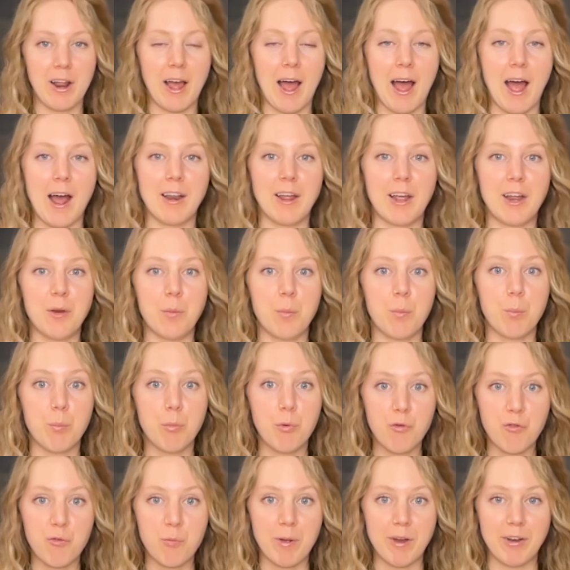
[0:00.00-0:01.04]
to add in
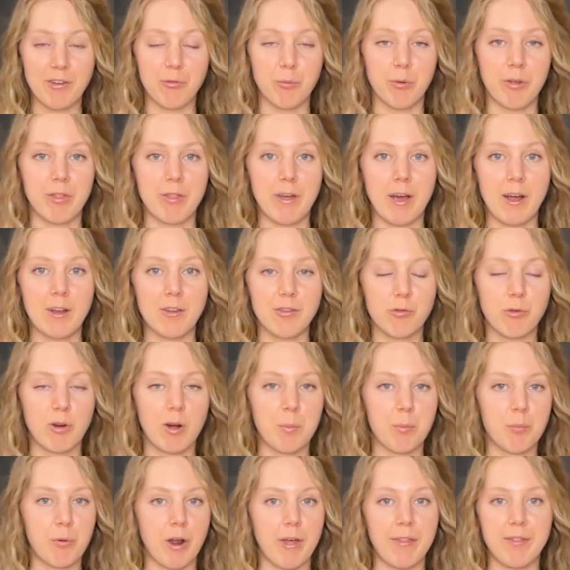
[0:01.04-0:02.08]
movement with that. So our
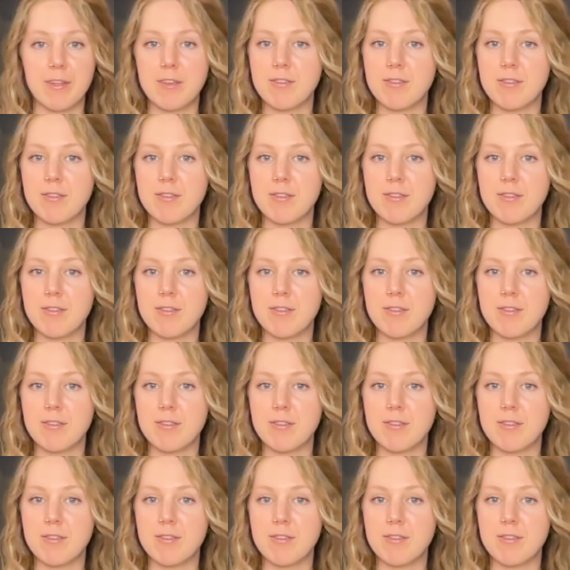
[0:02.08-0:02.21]
breath